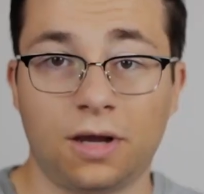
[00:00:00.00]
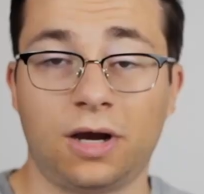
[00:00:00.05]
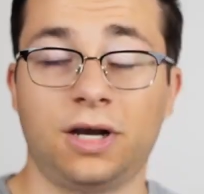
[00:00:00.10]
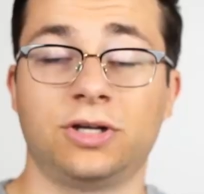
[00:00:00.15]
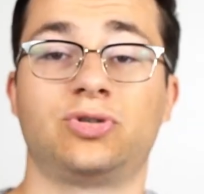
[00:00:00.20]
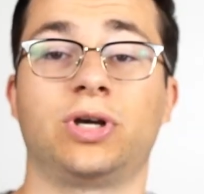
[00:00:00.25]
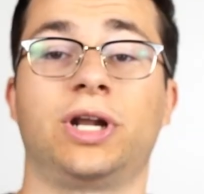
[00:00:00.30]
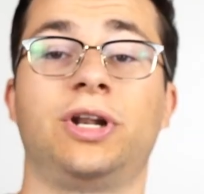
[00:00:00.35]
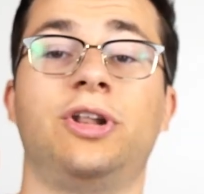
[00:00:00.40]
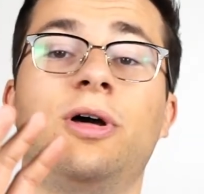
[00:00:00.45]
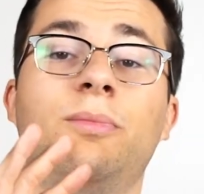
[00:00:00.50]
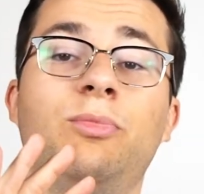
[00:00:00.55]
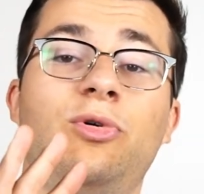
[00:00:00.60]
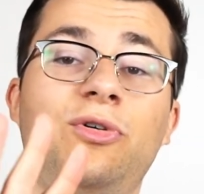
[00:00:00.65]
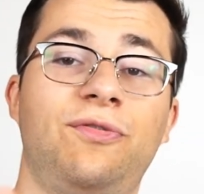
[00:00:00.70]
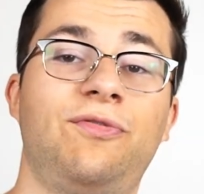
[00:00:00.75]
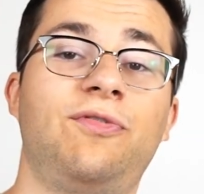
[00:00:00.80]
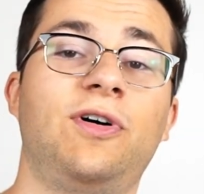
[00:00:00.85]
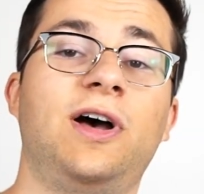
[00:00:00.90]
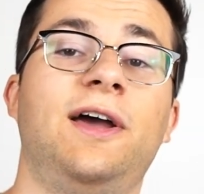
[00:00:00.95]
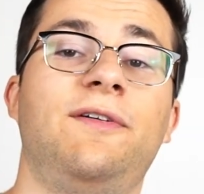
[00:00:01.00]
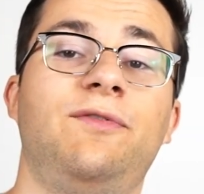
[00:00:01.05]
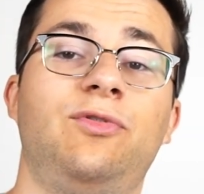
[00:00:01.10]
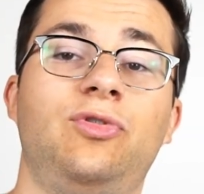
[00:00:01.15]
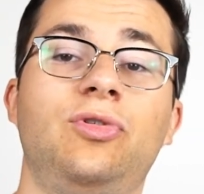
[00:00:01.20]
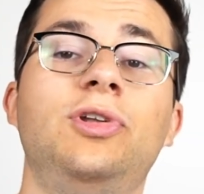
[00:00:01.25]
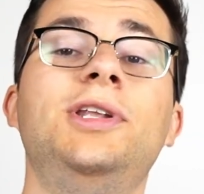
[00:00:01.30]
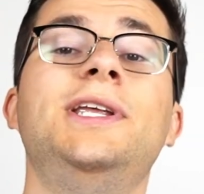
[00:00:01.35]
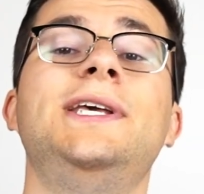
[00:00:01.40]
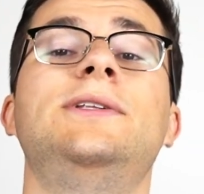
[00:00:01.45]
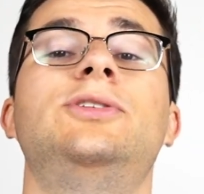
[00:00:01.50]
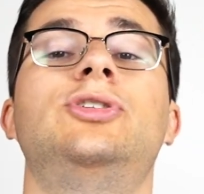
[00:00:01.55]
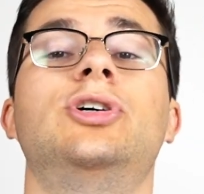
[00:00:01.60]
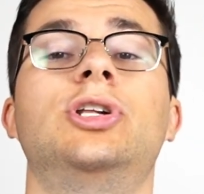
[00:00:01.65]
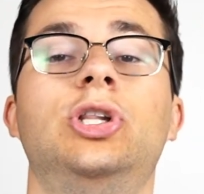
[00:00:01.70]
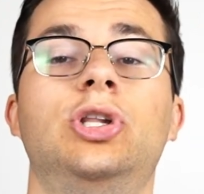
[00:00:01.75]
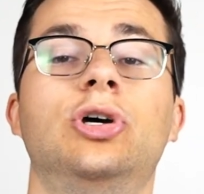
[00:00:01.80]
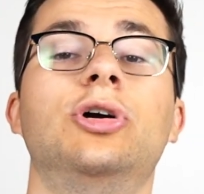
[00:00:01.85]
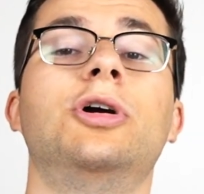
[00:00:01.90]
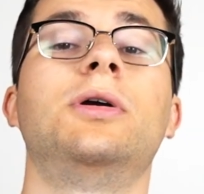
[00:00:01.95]
All right, at number five, you need to
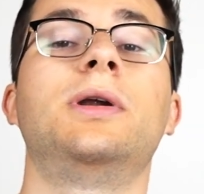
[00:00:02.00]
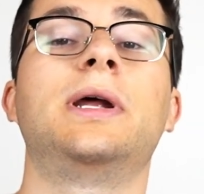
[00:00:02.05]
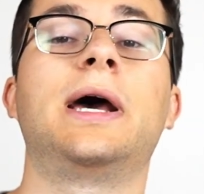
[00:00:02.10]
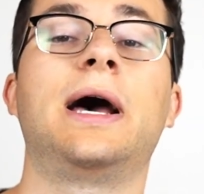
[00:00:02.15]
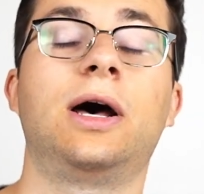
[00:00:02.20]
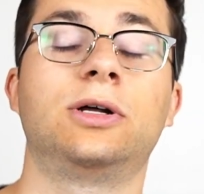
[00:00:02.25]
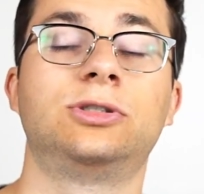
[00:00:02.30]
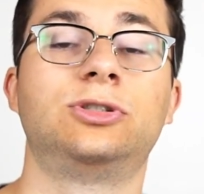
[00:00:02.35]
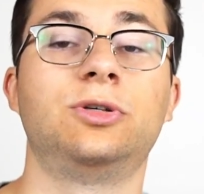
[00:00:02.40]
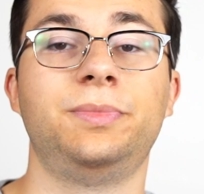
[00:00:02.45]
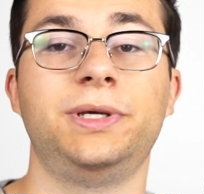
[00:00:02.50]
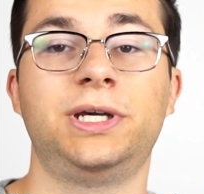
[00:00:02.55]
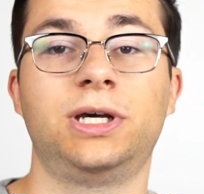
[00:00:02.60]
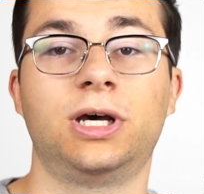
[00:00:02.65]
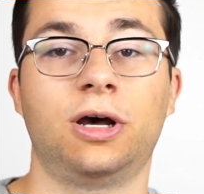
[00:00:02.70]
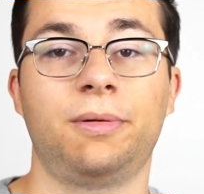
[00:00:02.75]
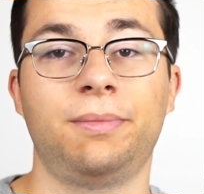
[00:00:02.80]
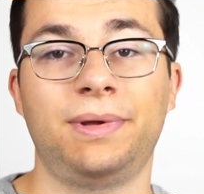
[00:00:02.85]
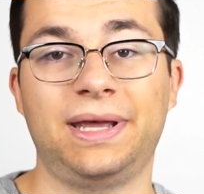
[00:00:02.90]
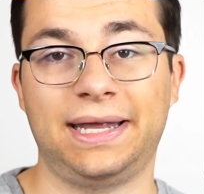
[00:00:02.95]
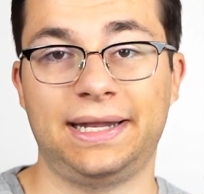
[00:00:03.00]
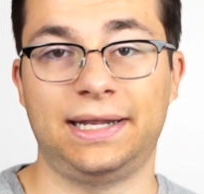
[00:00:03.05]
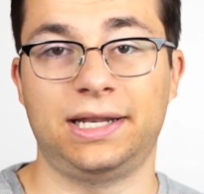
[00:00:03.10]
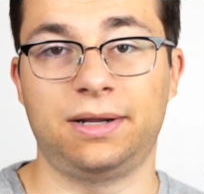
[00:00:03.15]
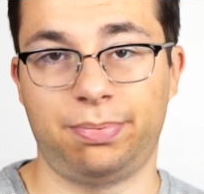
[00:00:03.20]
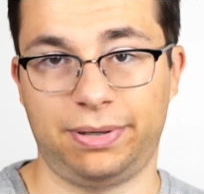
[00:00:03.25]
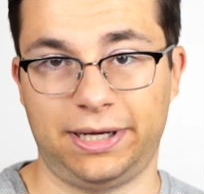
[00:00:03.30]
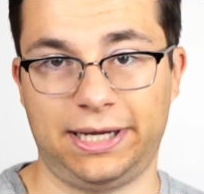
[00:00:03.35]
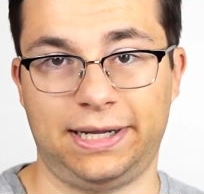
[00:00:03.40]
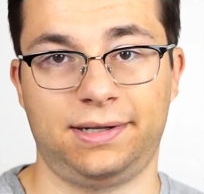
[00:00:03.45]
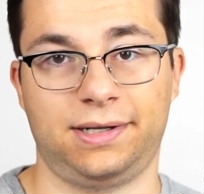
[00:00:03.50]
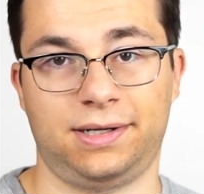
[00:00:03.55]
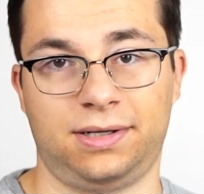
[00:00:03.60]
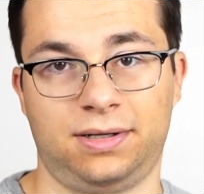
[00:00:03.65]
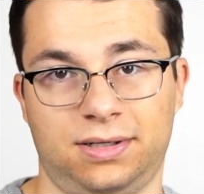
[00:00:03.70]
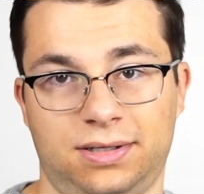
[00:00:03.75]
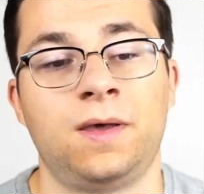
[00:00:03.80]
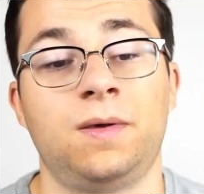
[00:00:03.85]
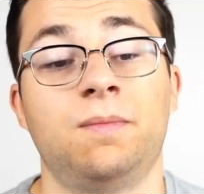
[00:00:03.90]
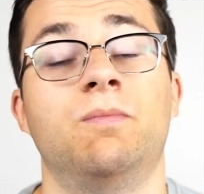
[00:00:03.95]
learn how to become
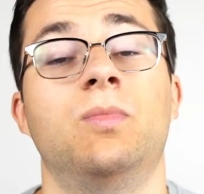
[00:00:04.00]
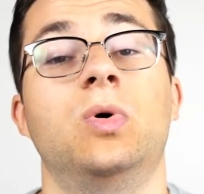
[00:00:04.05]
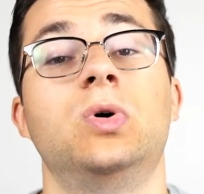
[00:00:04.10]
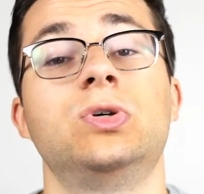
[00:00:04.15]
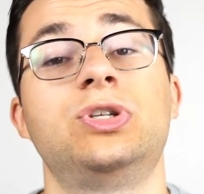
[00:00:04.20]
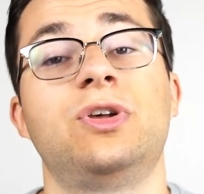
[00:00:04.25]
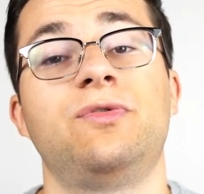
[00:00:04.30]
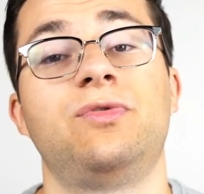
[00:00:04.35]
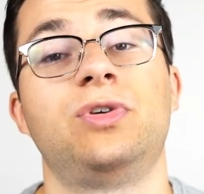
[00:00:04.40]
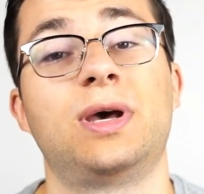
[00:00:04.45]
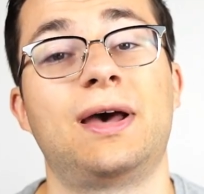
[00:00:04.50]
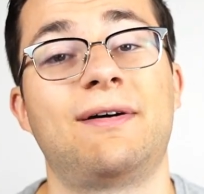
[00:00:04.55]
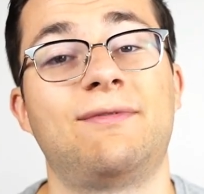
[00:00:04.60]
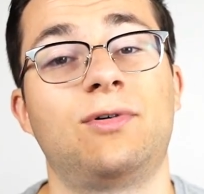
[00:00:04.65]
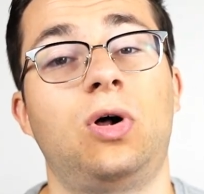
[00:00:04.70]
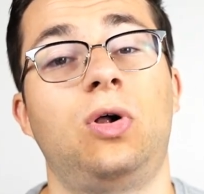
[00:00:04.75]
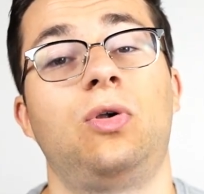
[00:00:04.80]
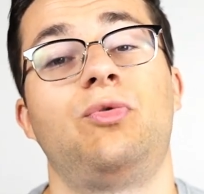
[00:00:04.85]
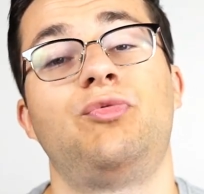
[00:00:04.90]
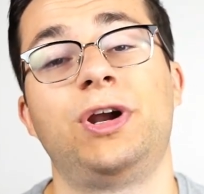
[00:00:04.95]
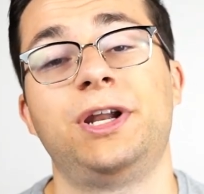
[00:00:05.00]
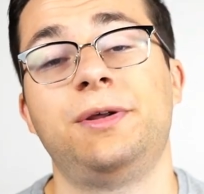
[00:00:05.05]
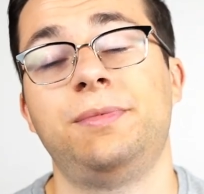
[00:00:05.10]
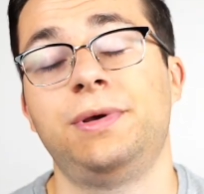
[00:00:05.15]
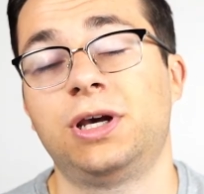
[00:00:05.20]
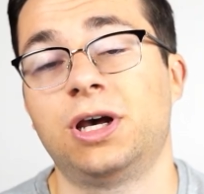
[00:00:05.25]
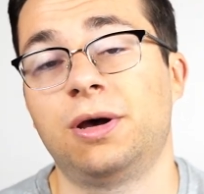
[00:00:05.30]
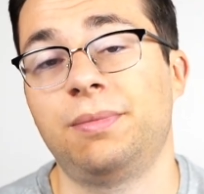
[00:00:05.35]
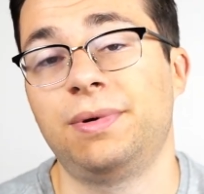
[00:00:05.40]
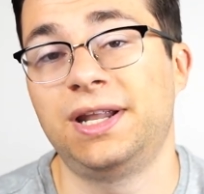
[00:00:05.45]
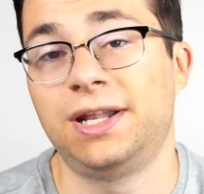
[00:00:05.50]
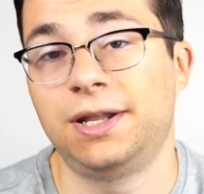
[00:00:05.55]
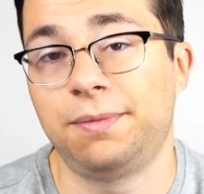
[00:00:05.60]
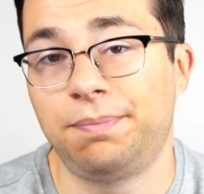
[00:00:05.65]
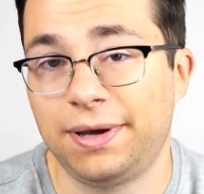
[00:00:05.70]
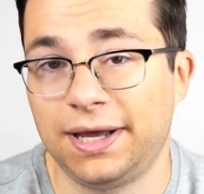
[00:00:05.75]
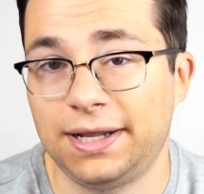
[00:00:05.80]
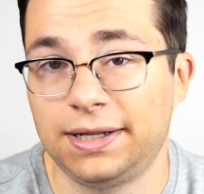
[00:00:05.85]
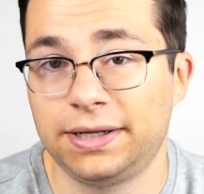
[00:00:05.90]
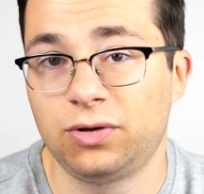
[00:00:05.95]
independent. Most of you have already become
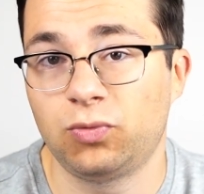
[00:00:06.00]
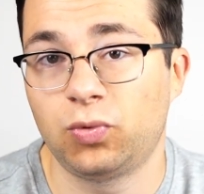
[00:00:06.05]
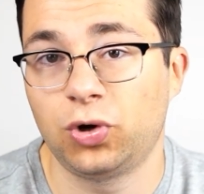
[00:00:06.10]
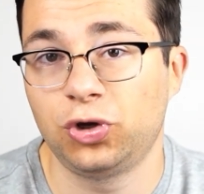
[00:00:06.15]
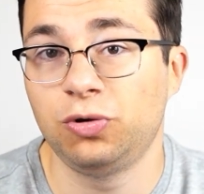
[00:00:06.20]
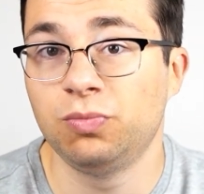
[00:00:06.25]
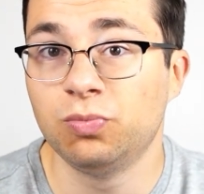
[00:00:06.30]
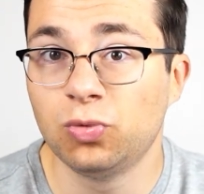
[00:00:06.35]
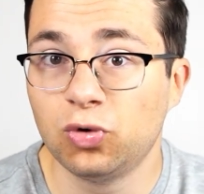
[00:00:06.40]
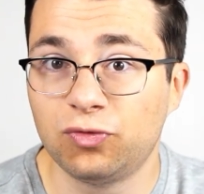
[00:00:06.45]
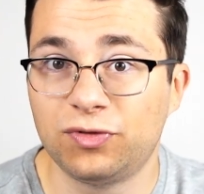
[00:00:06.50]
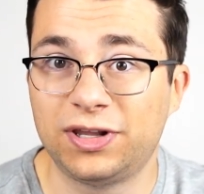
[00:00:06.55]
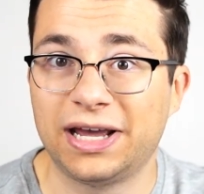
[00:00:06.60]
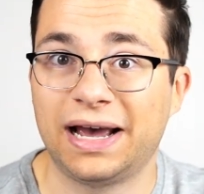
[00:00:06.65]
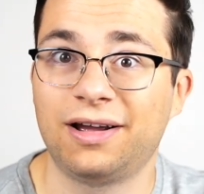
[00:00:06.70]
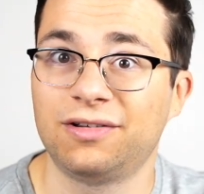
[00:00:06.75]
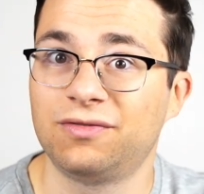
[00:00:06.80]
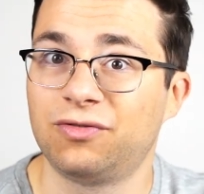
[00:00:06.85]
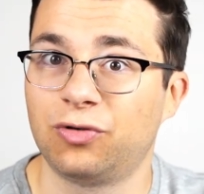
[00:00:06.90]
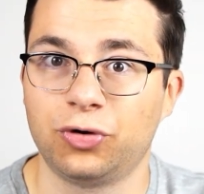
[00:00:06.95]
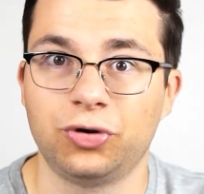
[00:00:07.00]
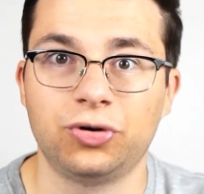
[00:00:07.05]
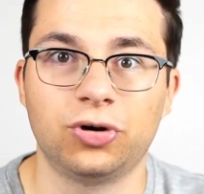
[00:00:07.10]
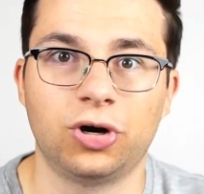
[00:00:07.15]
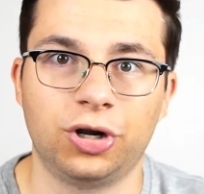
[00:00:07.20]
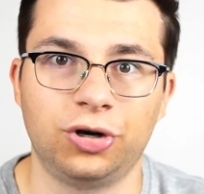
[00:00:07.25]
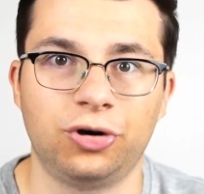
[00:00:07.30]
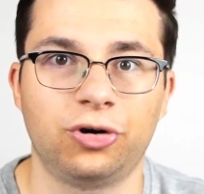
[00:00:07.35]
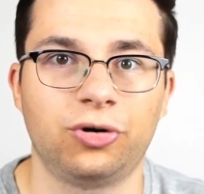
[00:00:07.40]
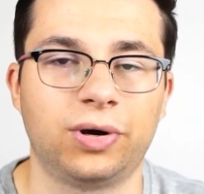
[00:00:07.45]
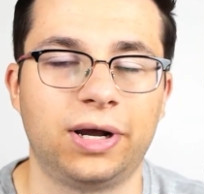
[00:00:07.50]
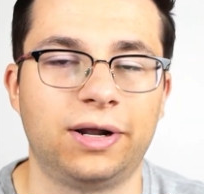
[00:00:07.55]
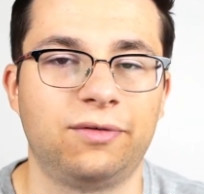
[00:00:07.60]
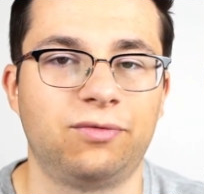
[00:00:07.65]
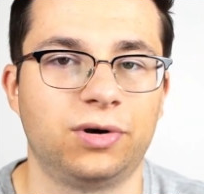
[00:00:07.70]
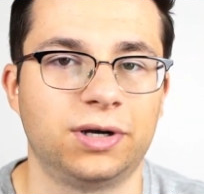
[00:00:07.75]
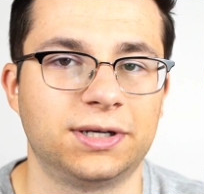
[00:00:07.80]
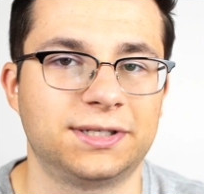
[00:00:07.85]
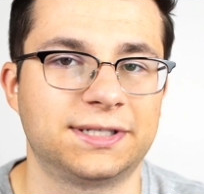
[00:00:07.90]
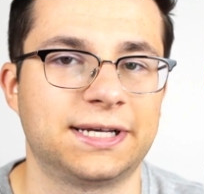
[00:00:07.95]
independent when you moved out for your
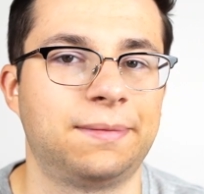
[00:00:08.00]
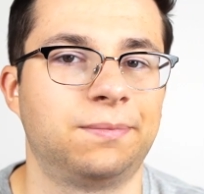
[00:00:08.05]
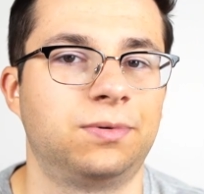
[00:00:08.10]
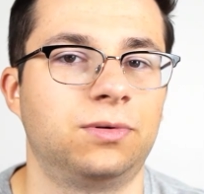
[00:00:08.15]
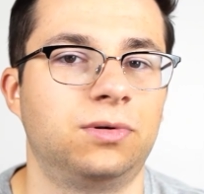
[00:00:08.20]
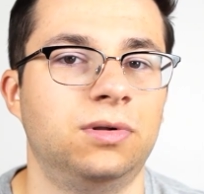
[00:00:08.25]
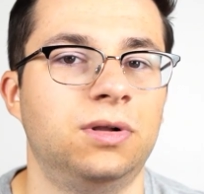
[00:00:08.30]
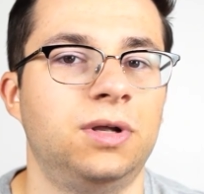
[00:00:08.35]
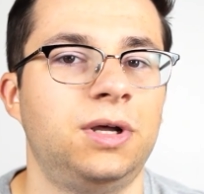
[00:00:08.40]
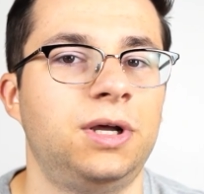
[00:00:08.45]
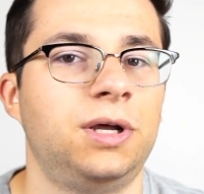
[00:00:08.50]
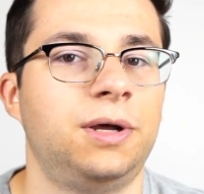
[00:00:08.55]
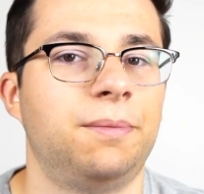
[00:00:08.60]
undergrad, for example.